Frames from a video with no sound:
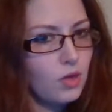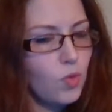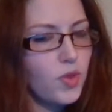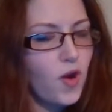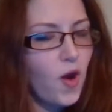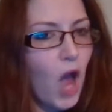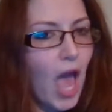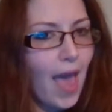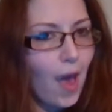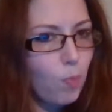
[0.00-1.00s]
Where they're
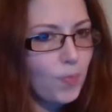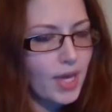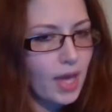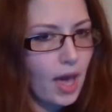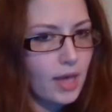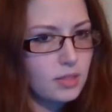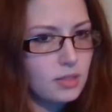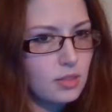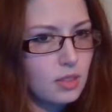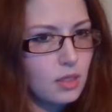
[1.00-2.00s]
helping
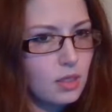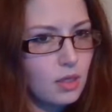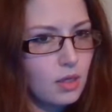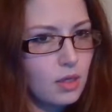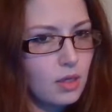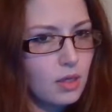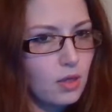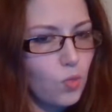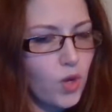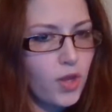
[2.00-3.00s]
us,
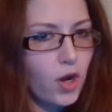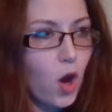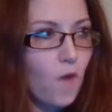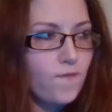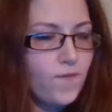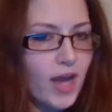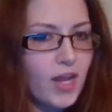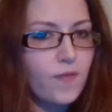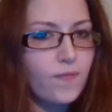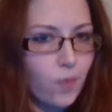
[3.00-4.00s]
where they're
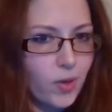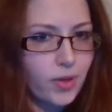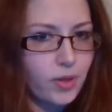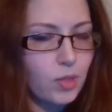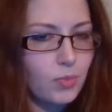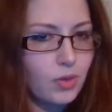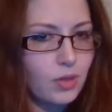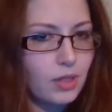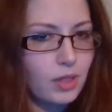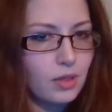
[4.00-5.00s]
fighting for their
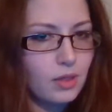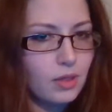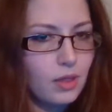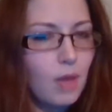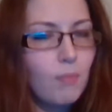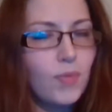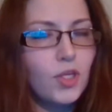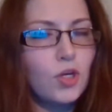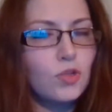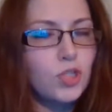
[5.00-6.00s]
community, but
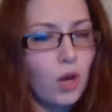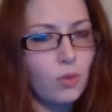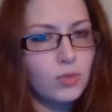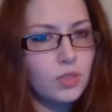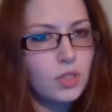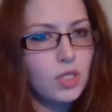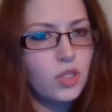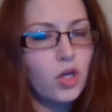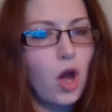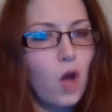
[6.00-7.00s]
you don't.
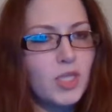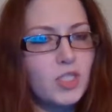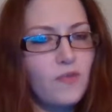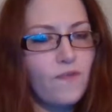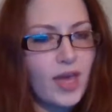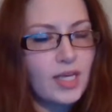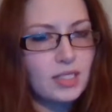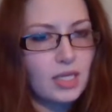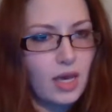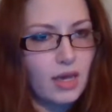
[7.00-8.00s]
They're always
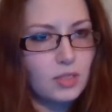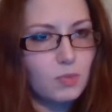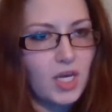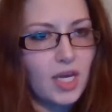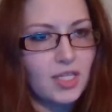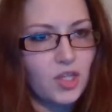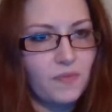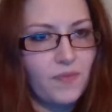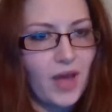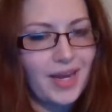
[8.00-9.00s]
facing us because they're
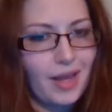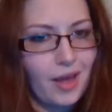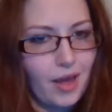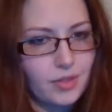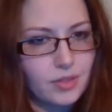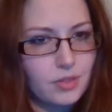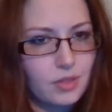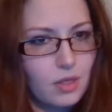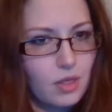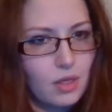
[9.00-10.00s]
fighting us,
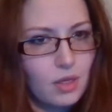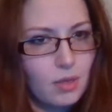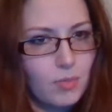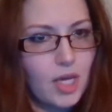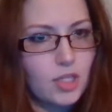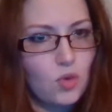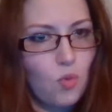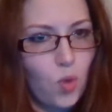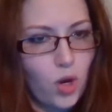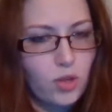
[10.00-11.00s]
because
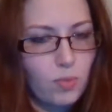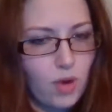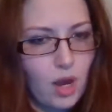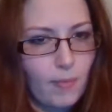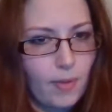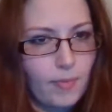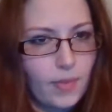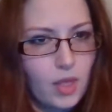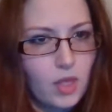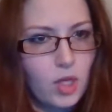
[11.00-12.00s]
we're the problem.
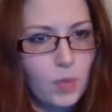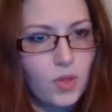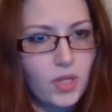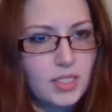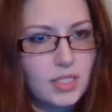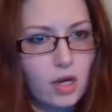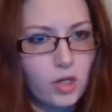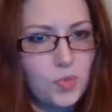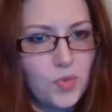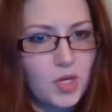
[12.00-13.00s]
Policing our
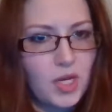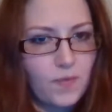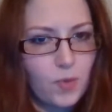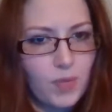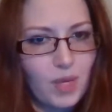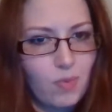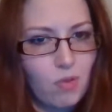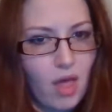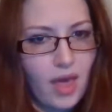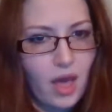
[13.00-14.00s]
community for people
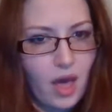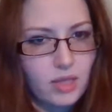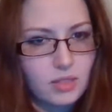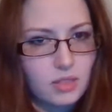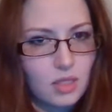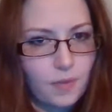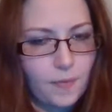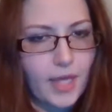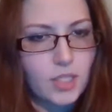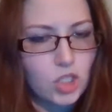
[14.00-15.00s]
like us
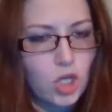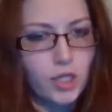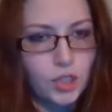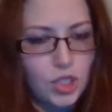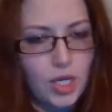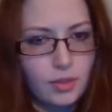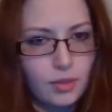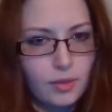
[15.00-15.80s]
that start shit,